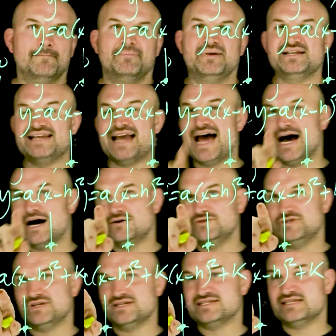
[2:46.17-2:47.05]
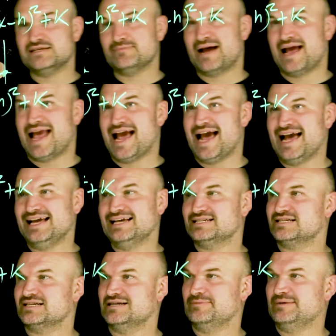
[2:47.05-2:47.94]
But now you can see my a
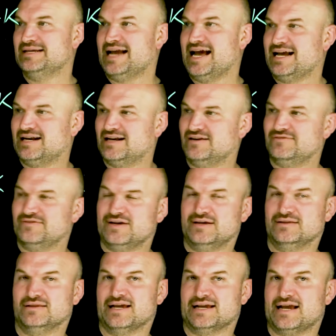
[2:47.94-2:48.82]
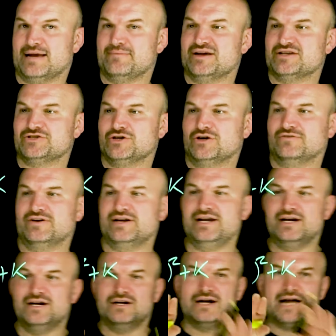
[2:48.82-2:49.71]
is going to be negative, and like I mentioned over
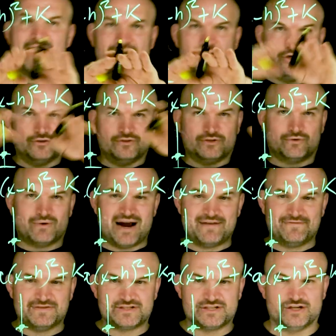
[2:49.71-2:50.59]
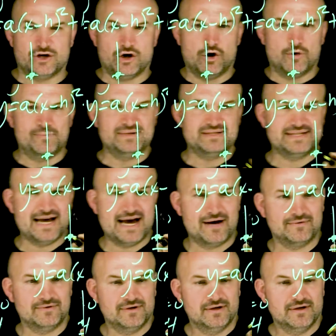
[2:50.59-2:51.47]
here, I know the graph is going to open
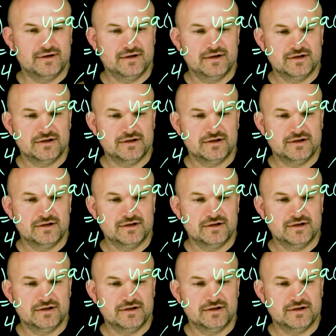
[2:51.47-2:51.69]
down,